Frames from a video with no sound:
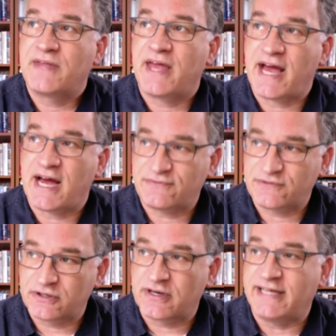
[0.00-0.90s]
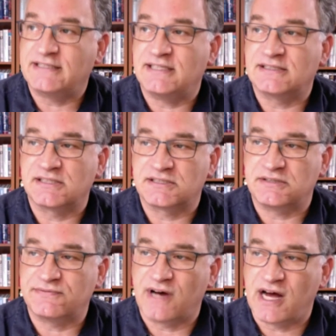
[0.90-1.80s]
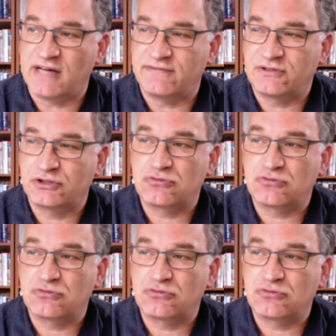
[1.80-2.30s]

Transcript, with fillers: after eighteen sixty-five to